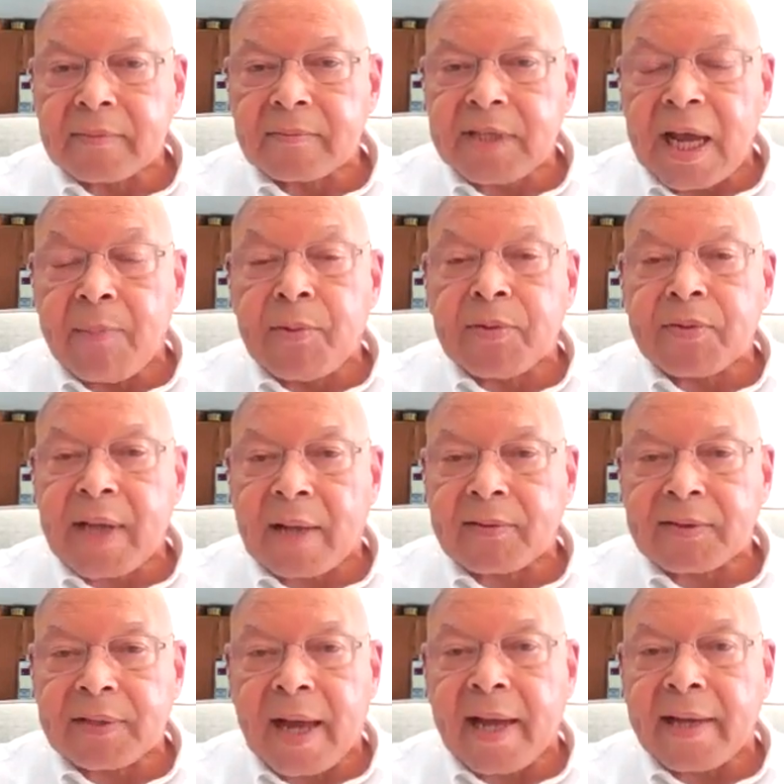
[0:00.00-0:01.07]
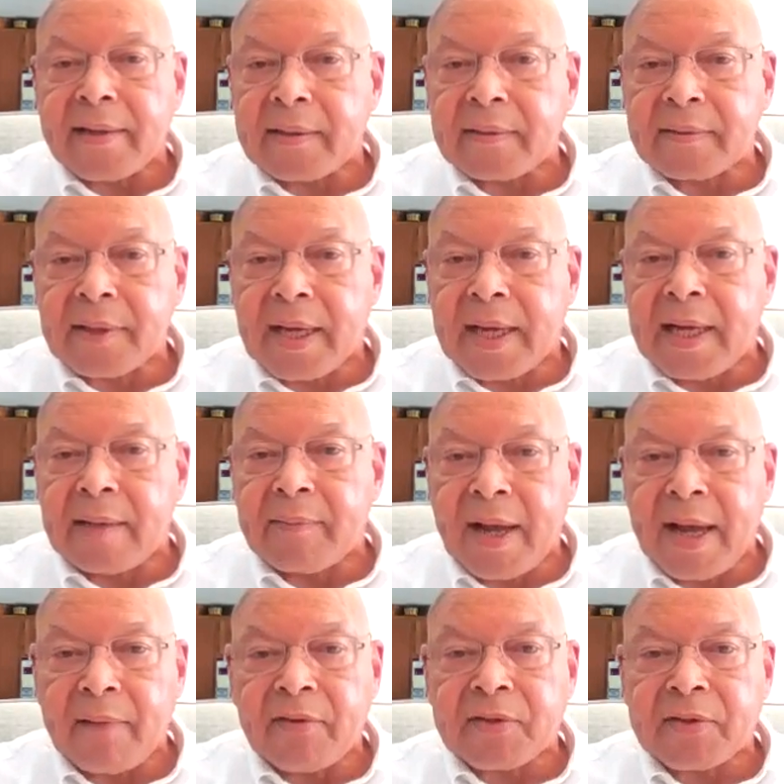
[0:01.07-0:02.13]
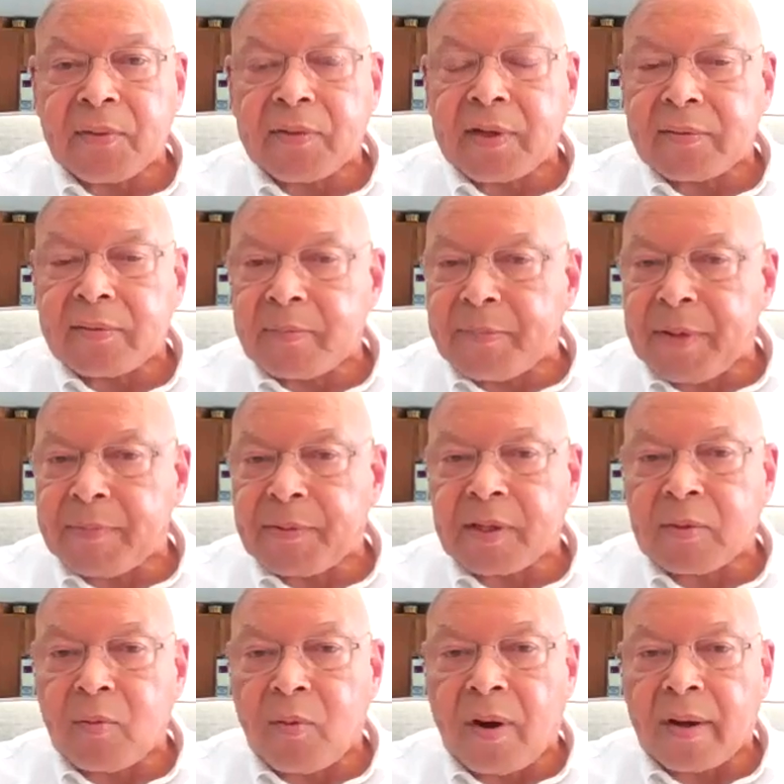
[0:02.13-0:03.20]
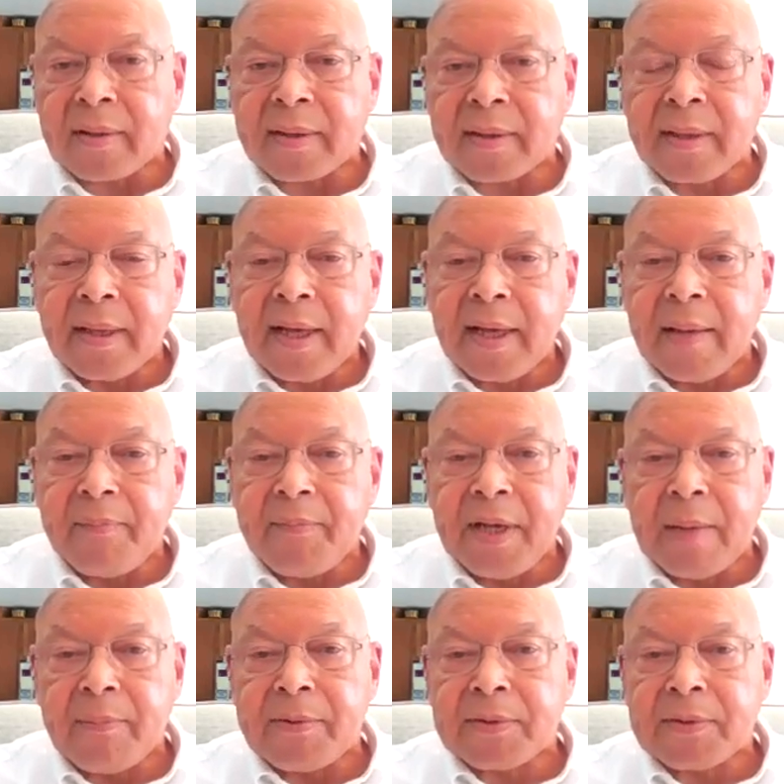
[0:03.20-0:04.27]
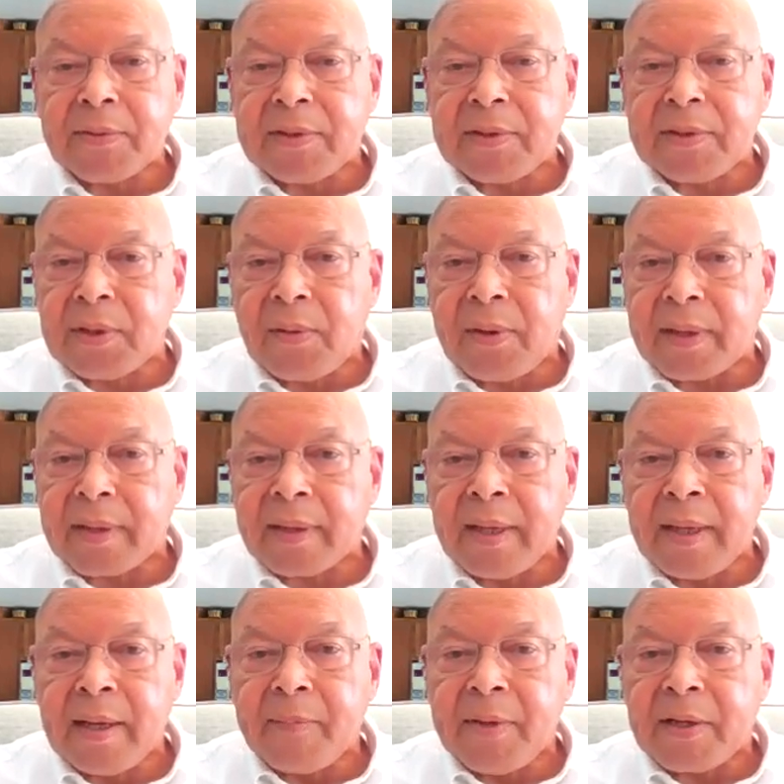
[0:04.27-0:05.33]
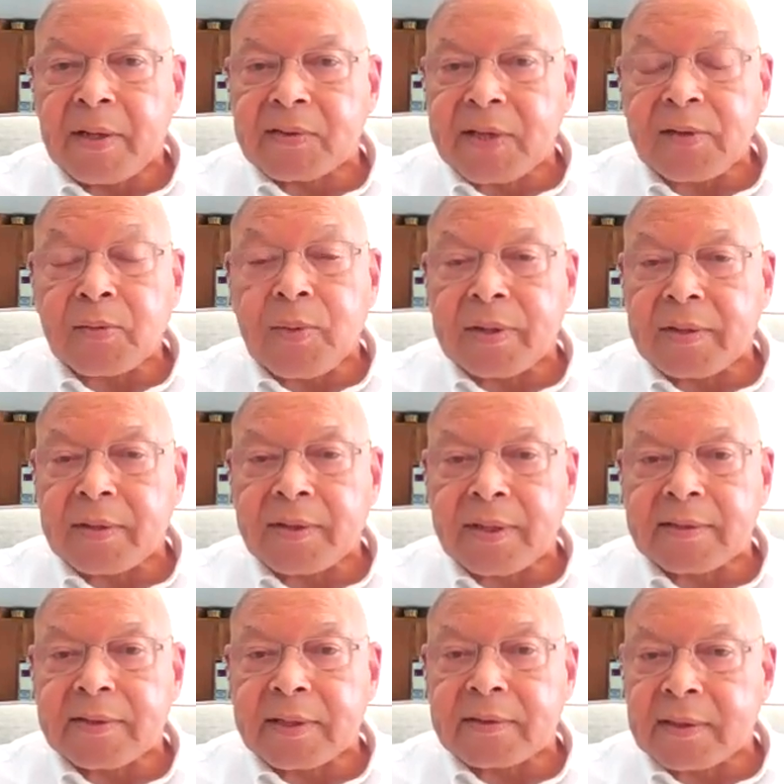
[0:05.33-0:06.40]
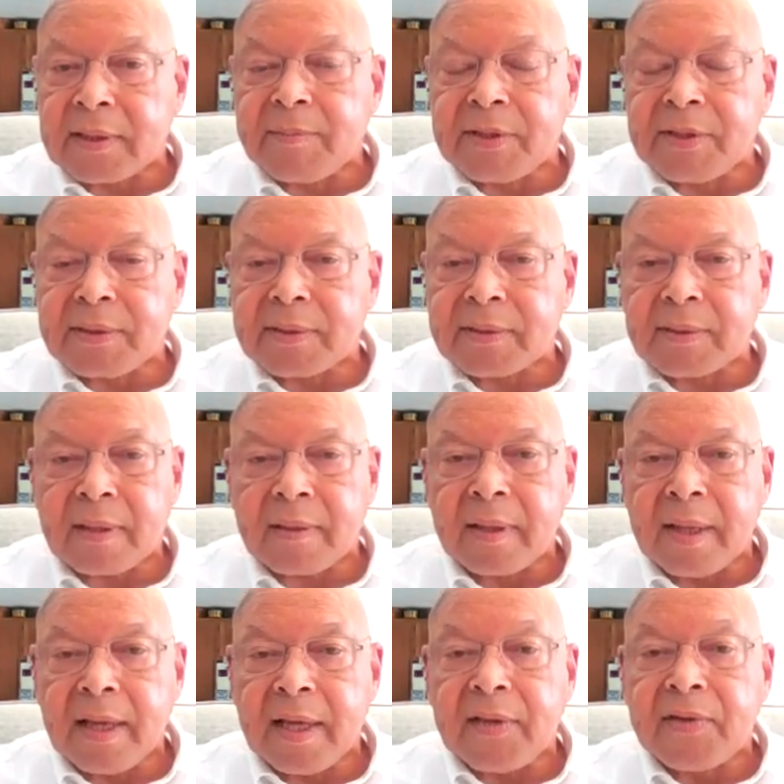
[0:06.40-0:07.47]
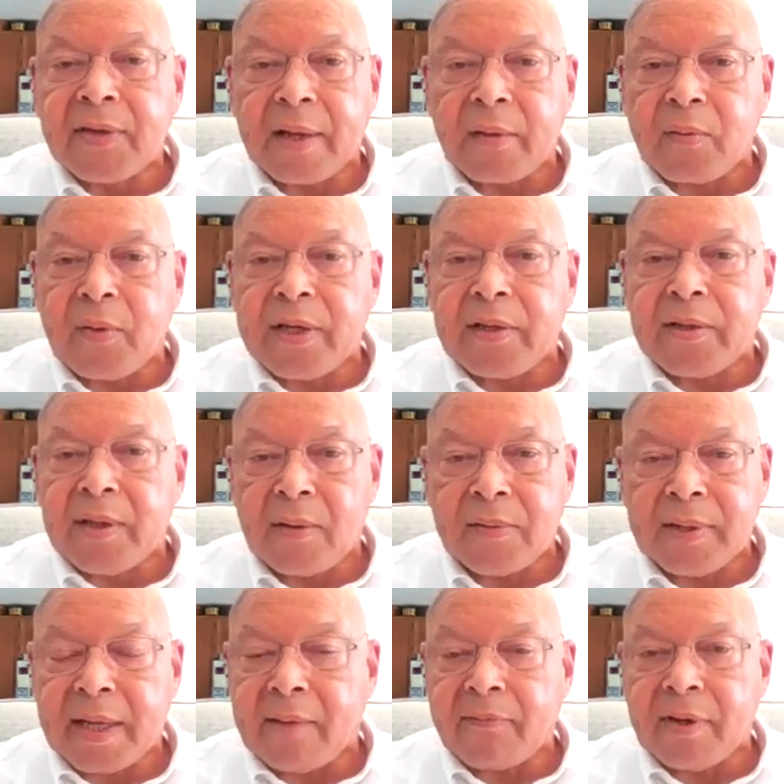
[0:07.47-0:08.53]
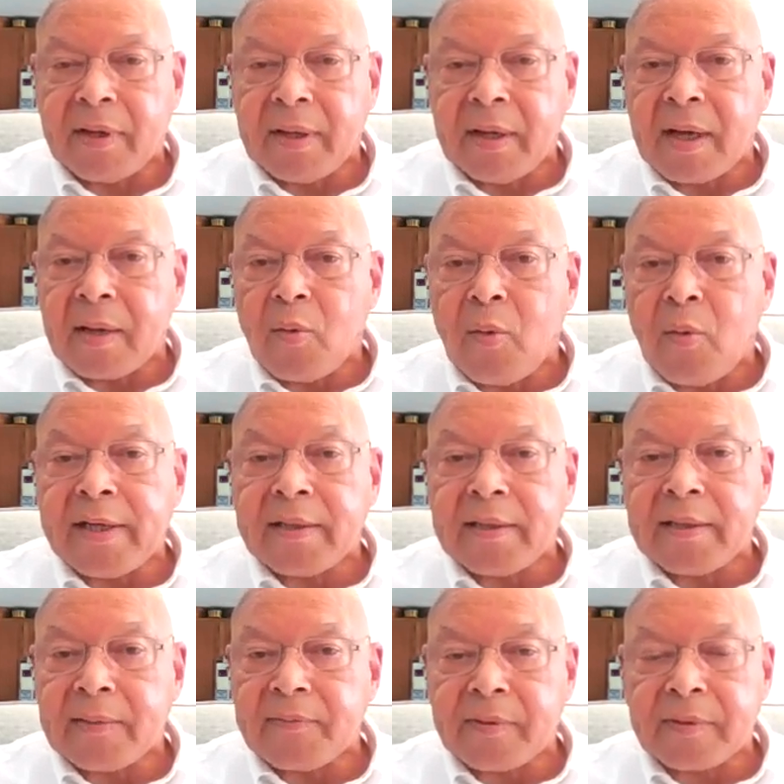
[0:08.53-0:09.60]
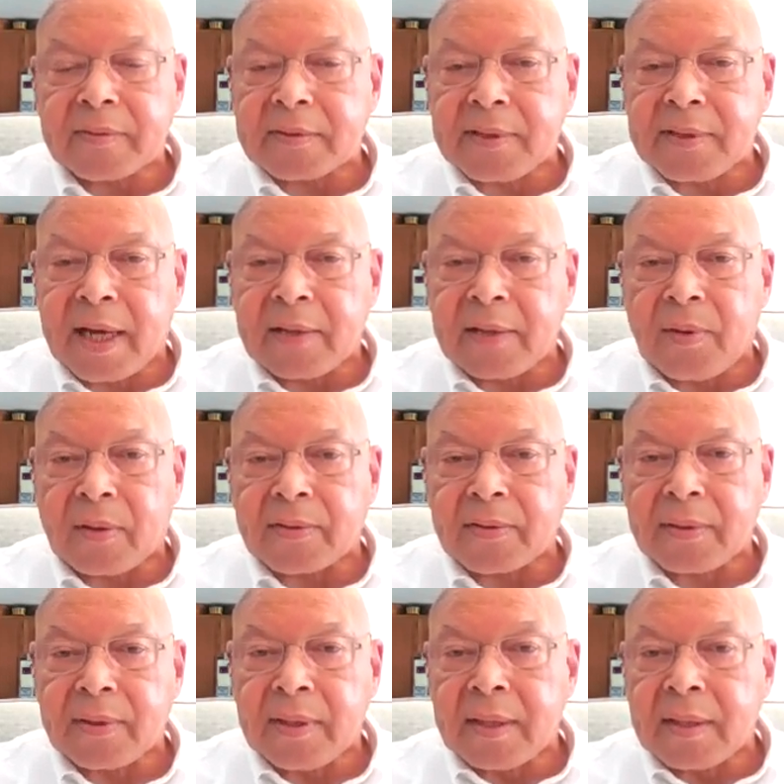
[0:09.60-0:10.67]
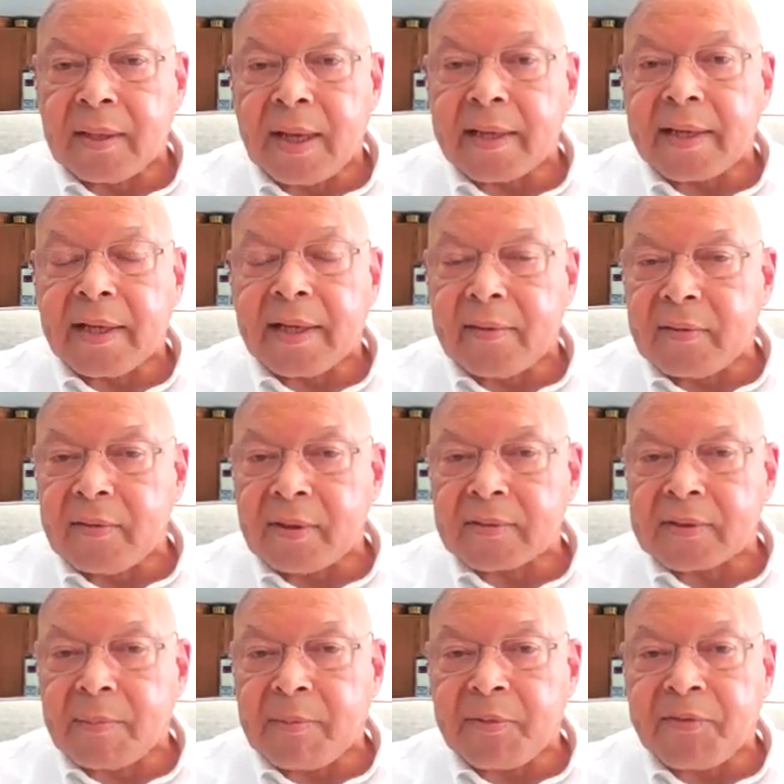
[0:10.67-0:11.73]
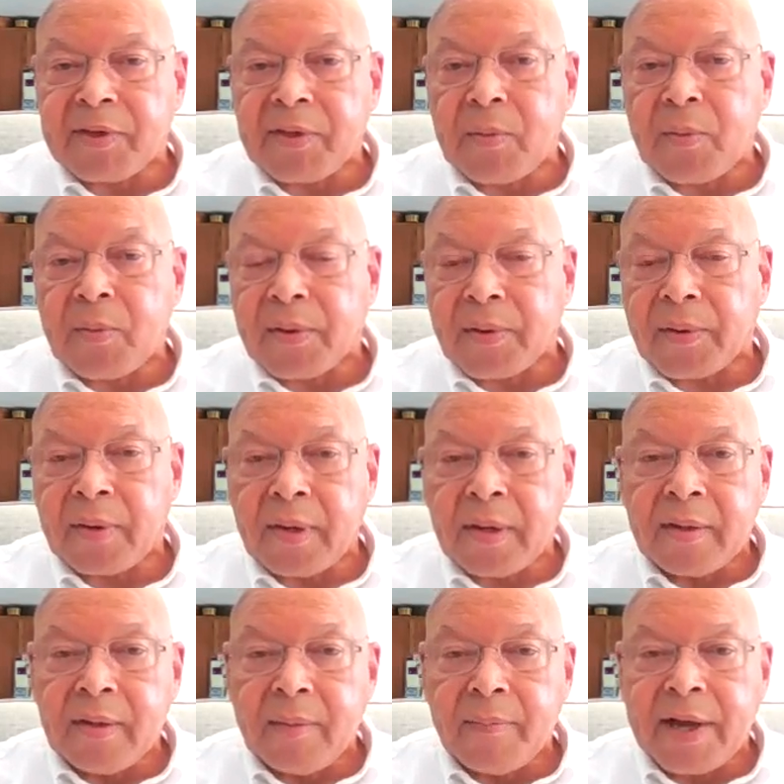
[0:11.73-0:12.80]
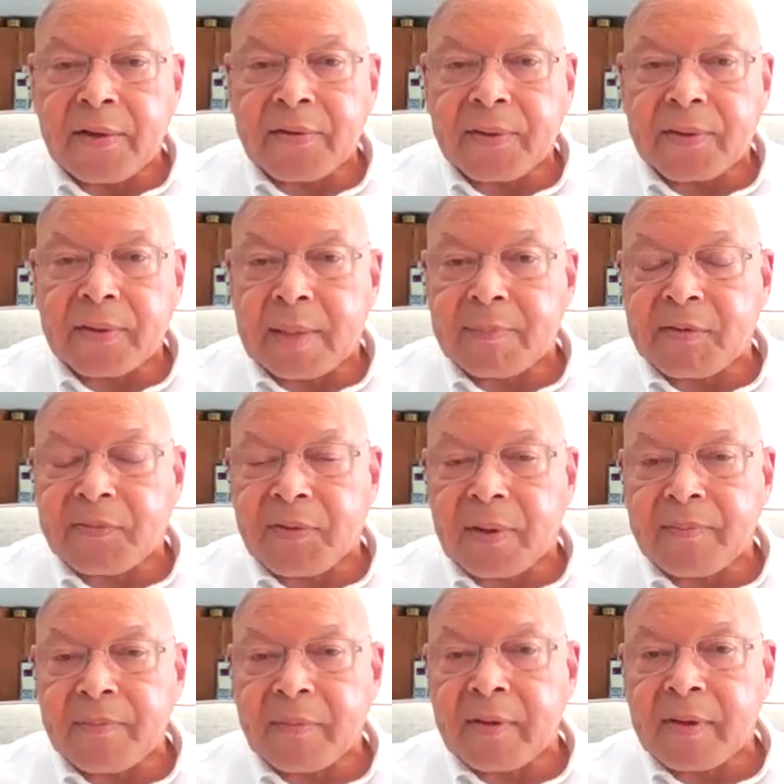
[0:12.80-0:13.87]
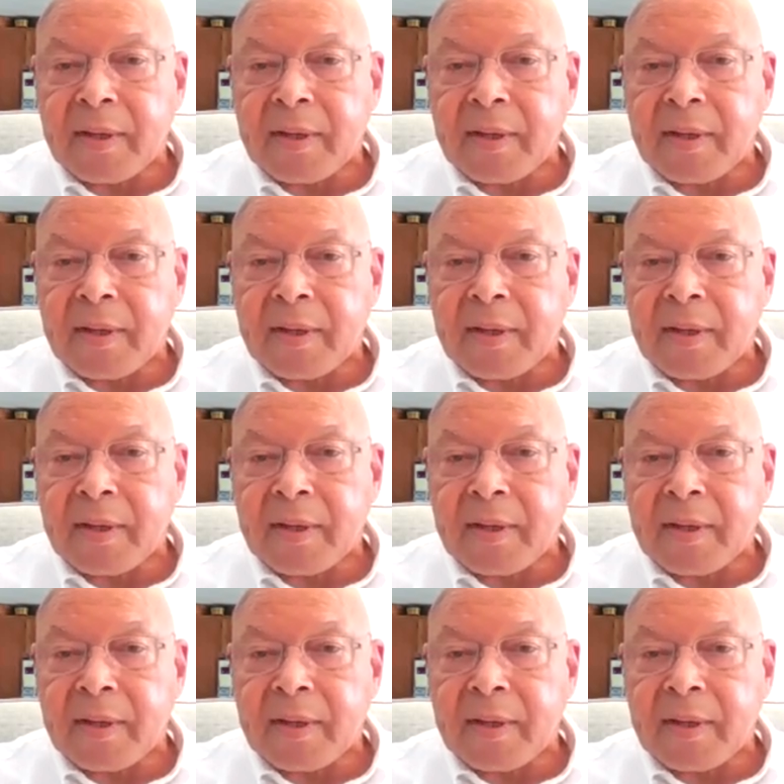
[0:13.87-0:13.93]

tables outside and have it so that people can walk and be able to enjoy, because that's one of the things that limits it, is that we don't have wide enough sidewalks. Like in Somerville, where the manager comes from,